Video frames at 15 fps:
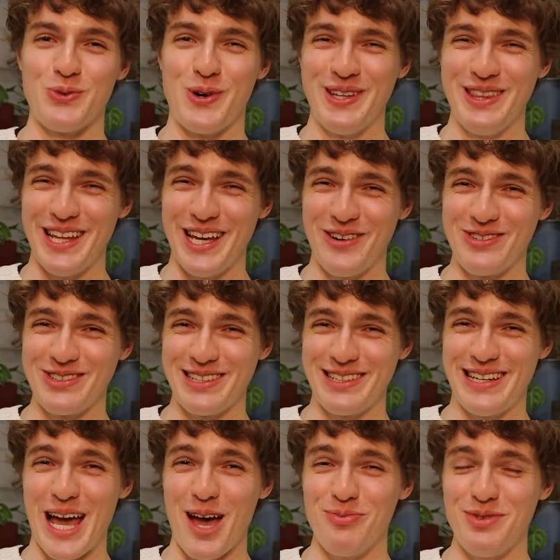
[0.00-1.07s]
one that was
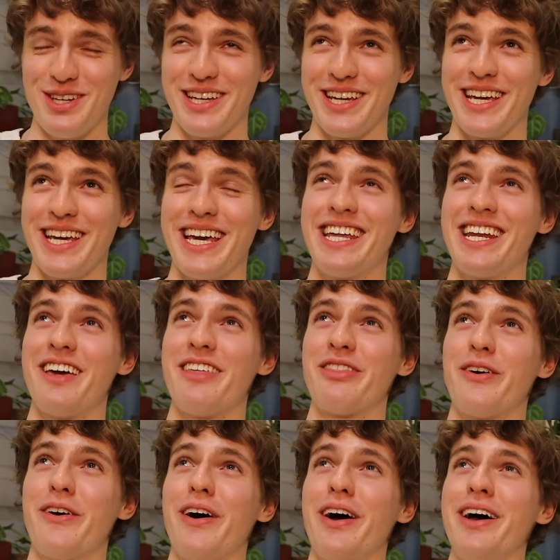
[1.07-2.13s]
adapting it and I
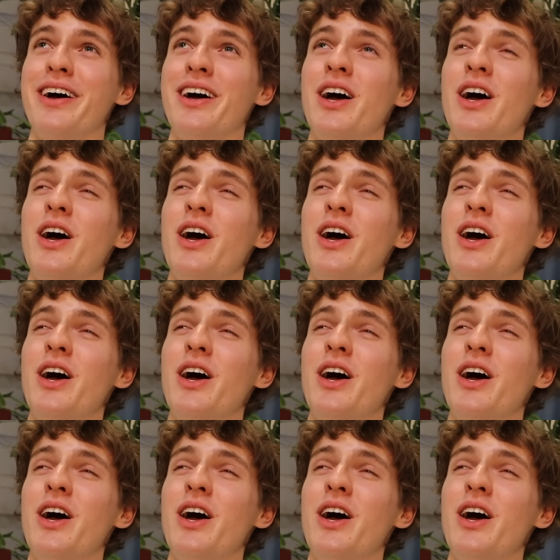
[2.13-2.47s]
thought